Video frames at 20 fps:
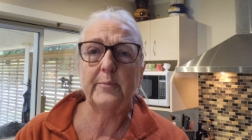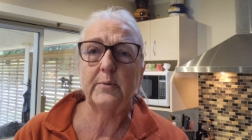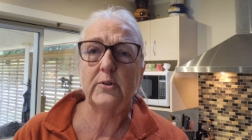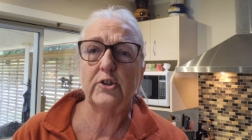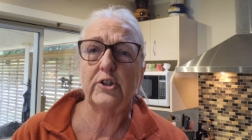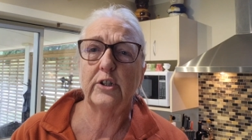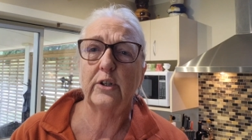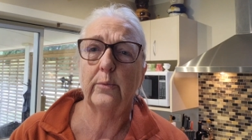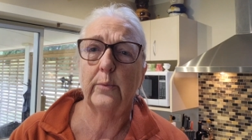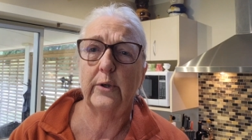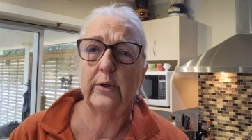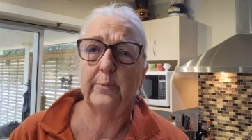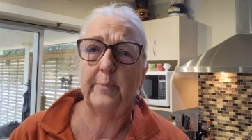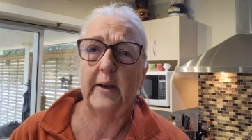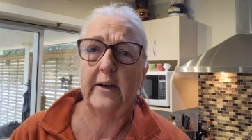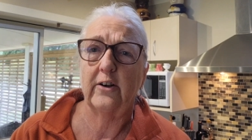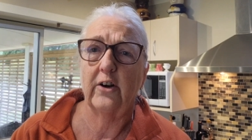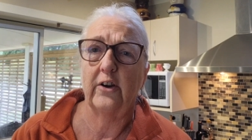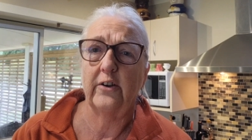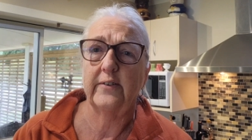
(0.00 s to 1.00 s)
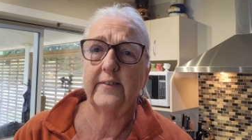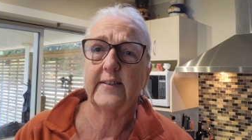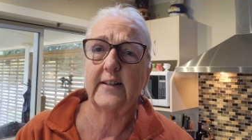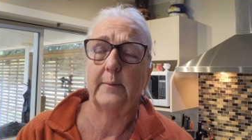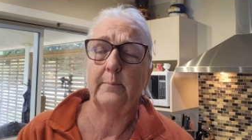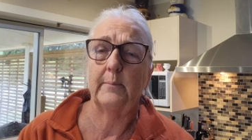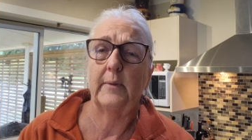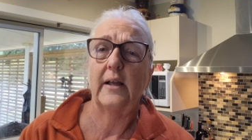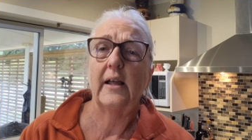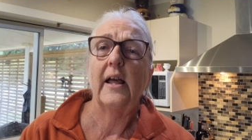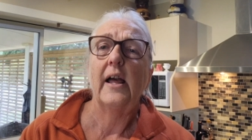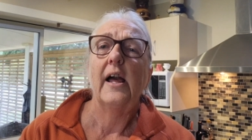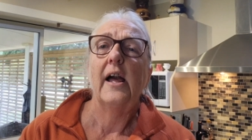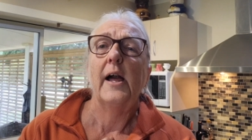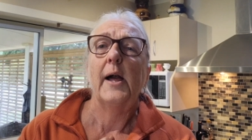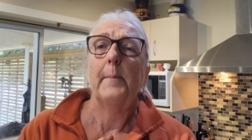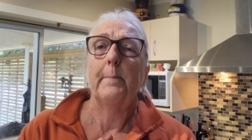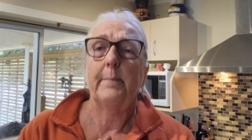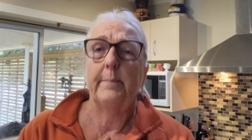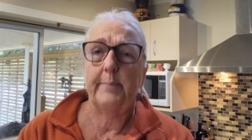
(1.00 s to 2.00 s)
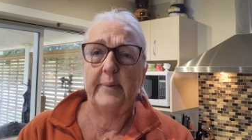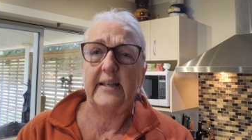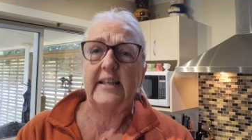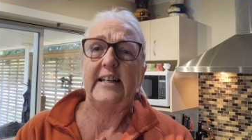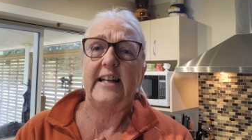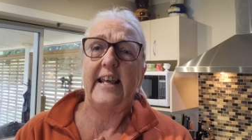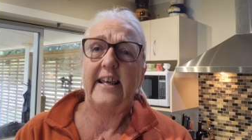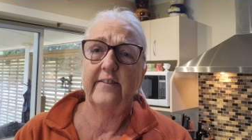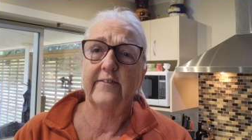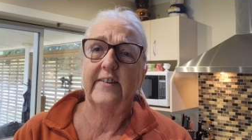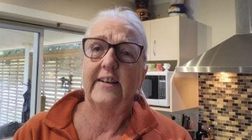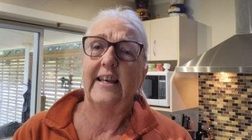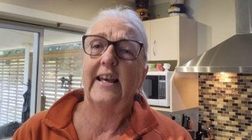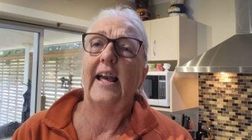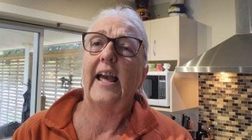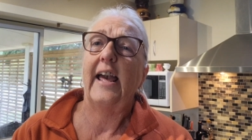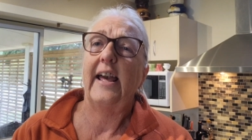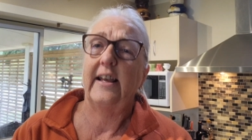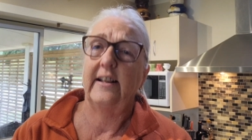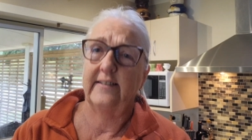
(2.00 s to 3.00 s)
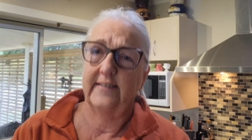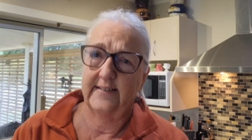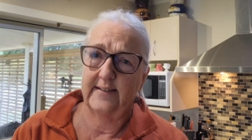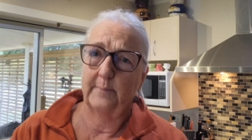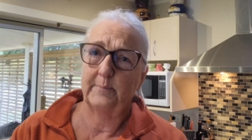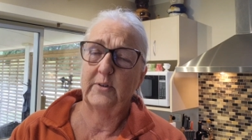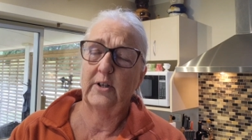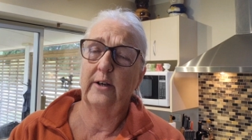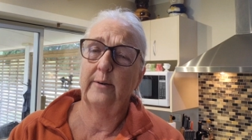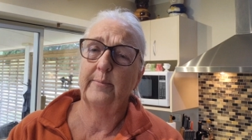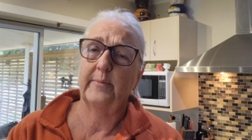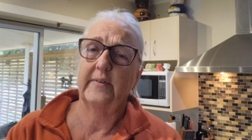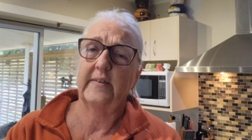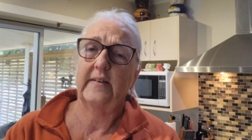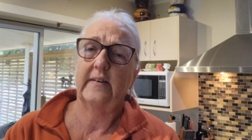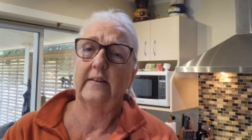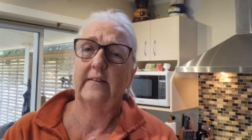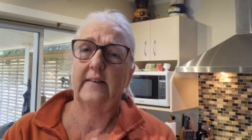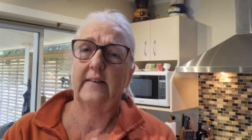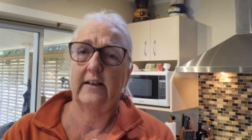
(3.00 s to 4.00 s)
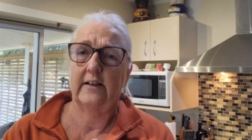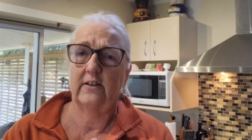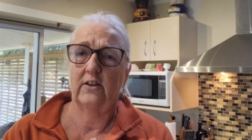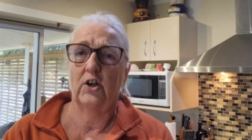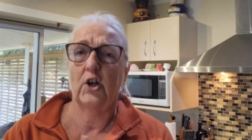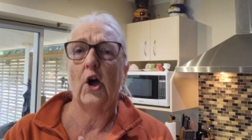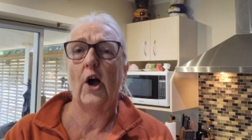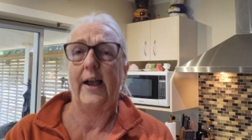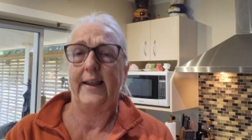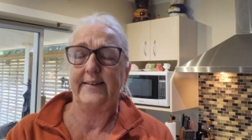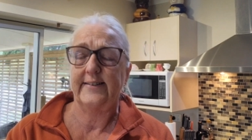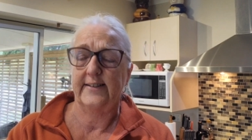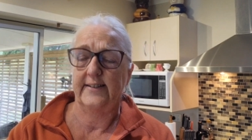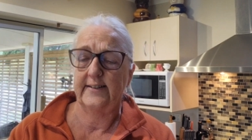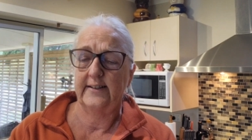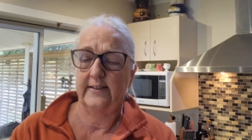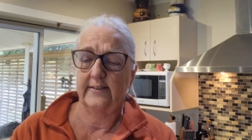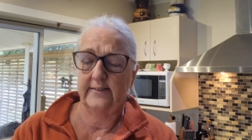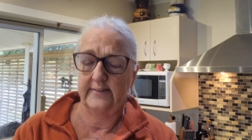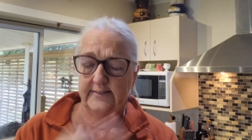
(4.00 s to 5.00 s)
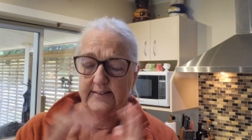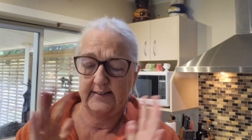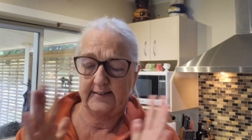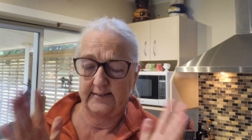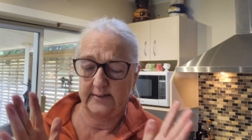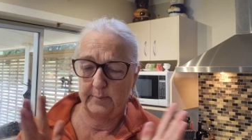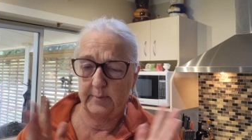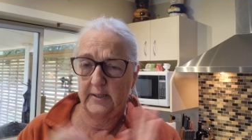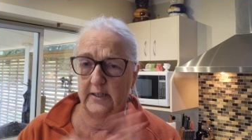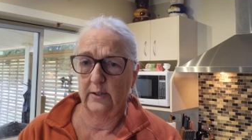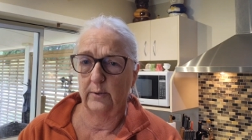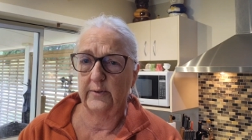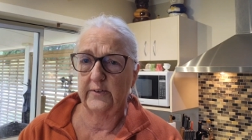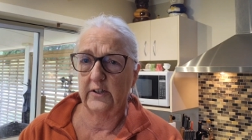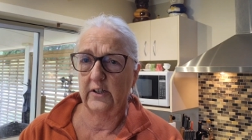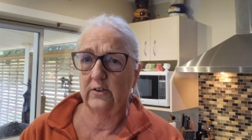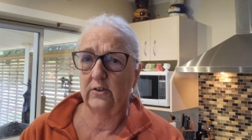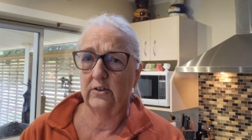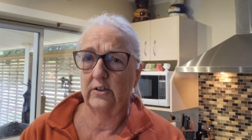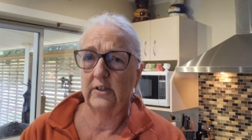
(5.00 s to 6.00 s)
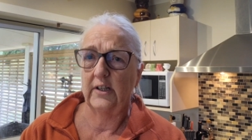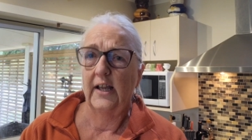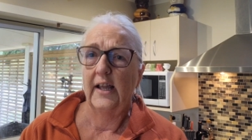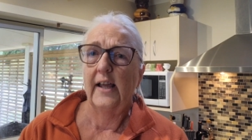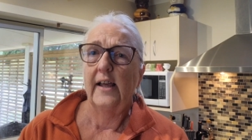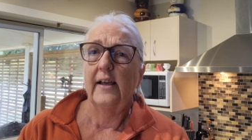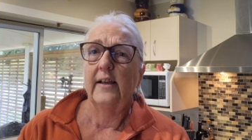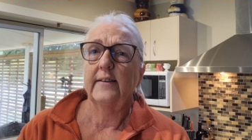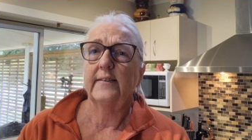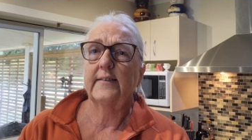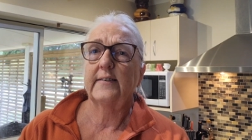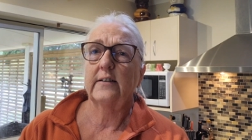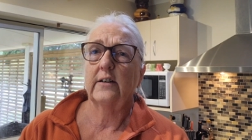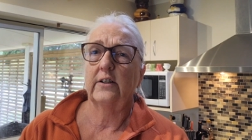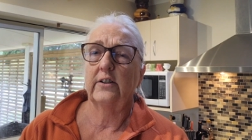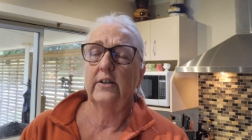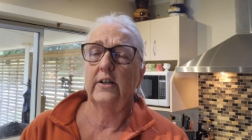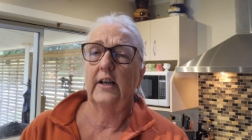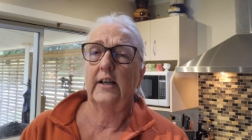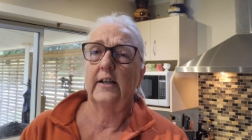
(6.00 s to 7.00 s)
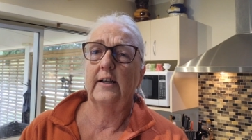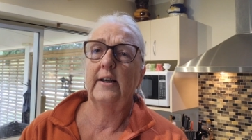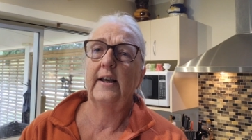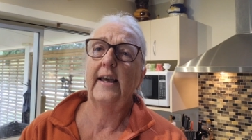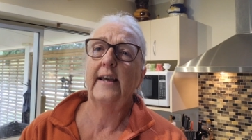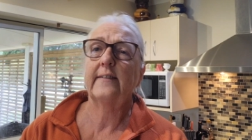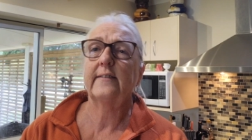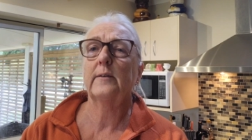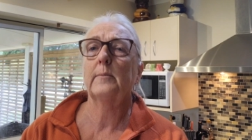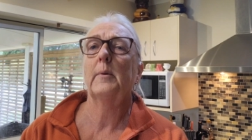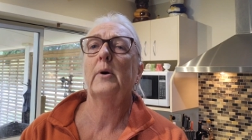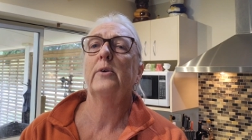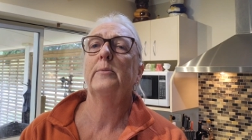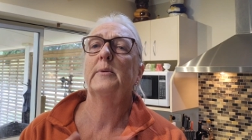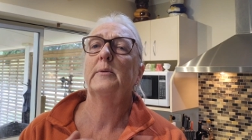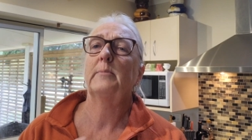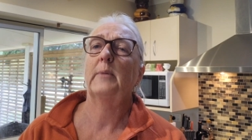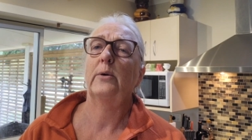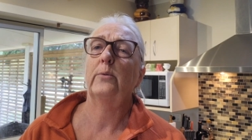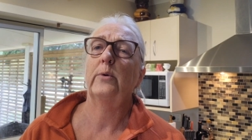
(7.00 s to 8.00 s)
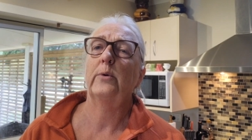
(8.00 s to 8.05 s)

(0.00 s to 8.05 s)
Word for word: pushing a wheelbarrow, some big and heavy, and sometimes they're light, uh, just depending what's going on. So uh, at the moment, my